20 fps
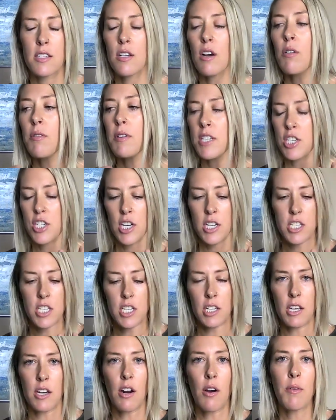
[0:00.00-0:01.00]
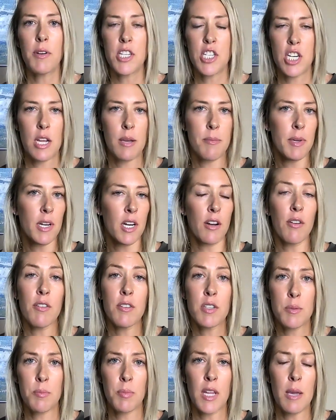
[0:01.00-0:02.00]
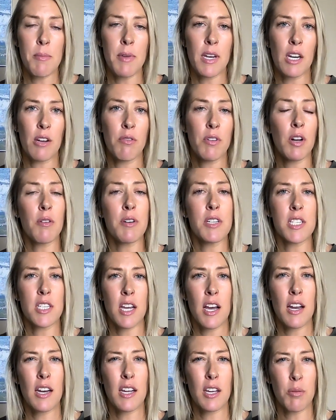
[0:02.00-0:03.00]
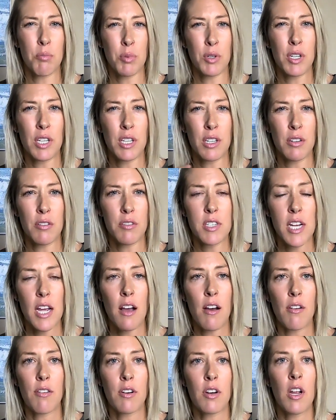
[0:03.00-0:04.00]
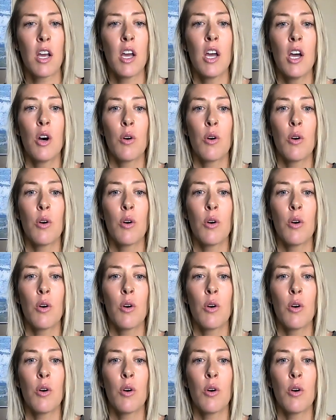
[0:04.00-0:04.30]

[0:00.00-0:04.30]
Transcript: that's always judging and always shaming and always blaming you and always cutting and putting you down.